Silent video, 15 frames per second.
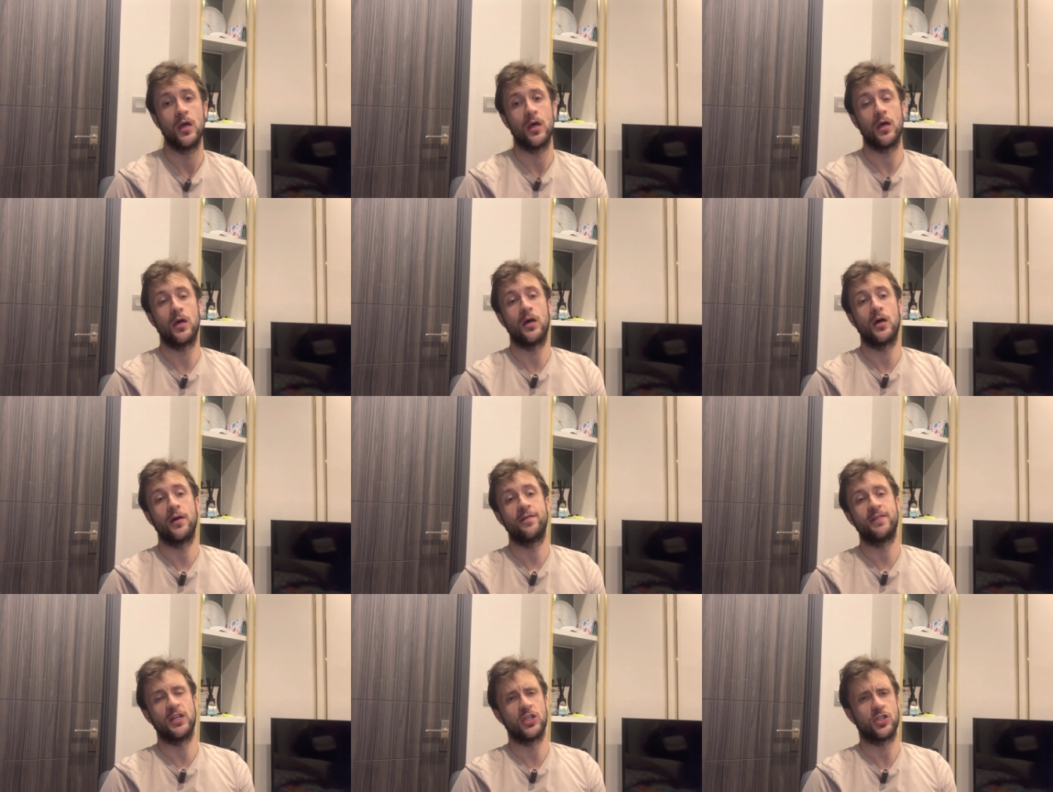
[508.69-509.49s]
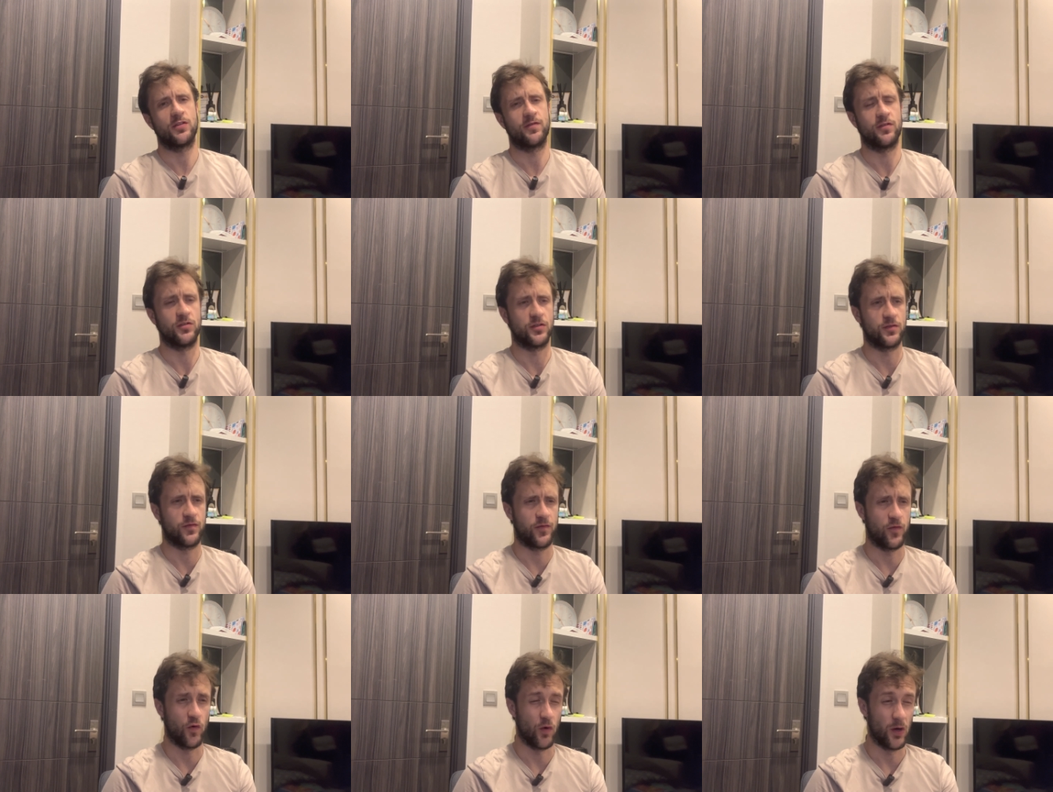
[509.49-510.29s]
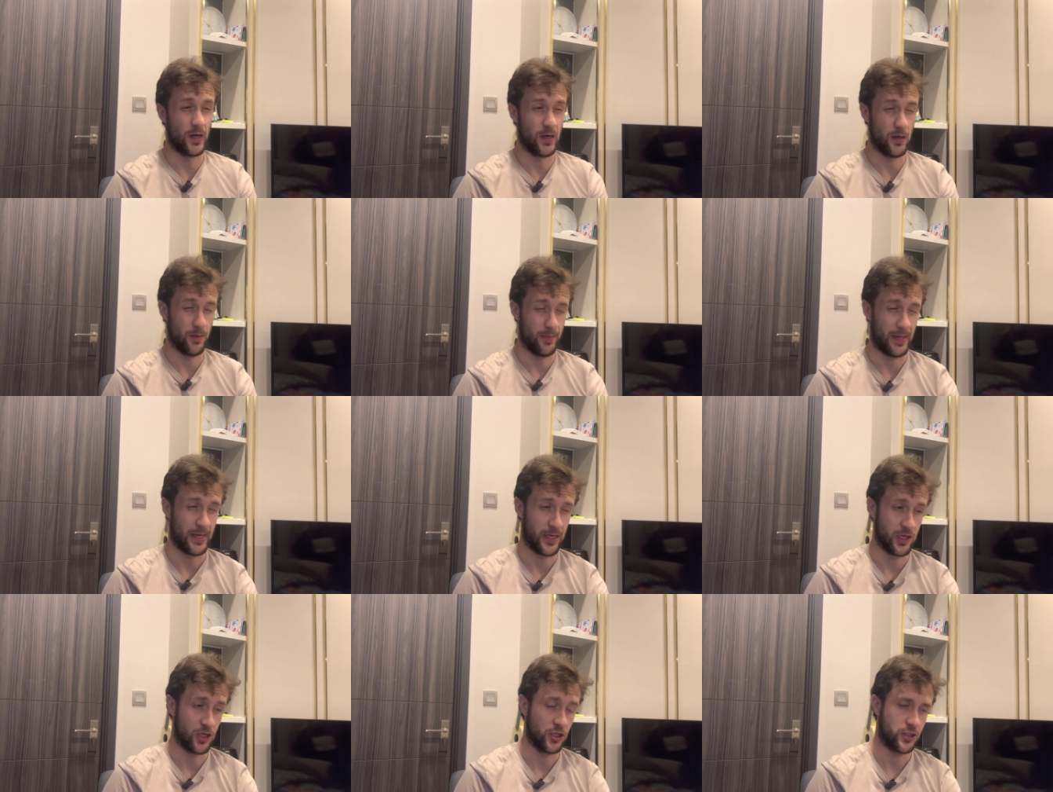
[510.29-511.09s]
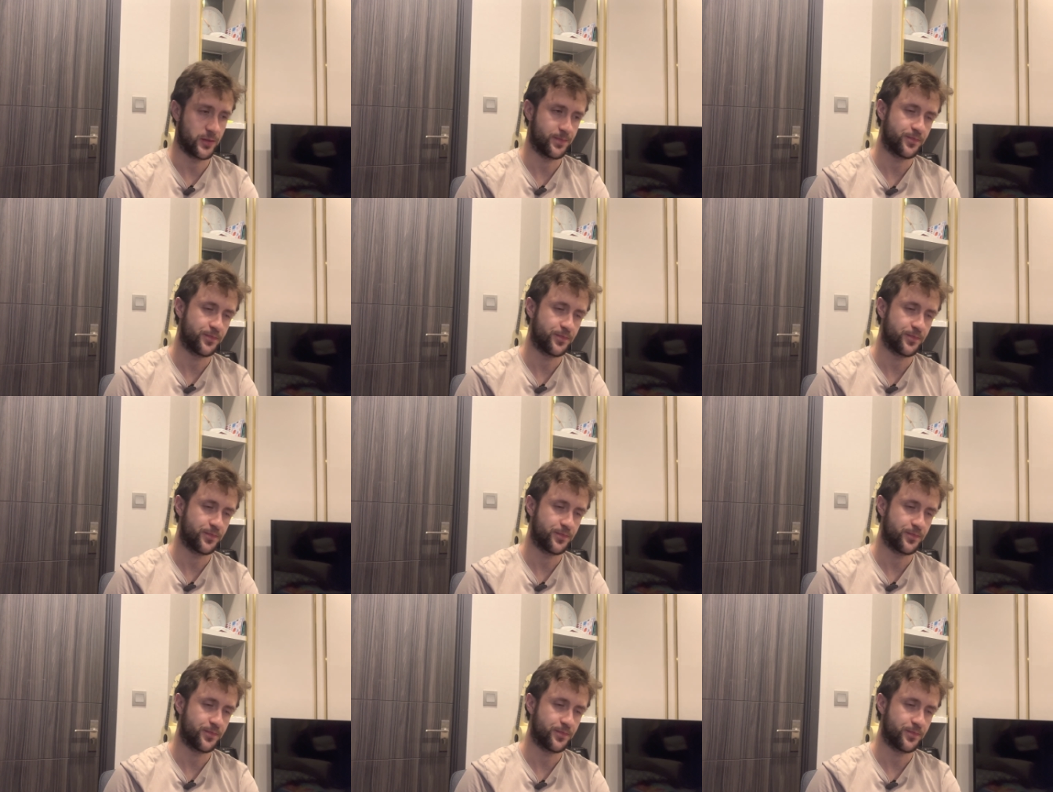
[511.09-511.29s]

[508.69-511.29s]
I finished the first 4 Harry Potters.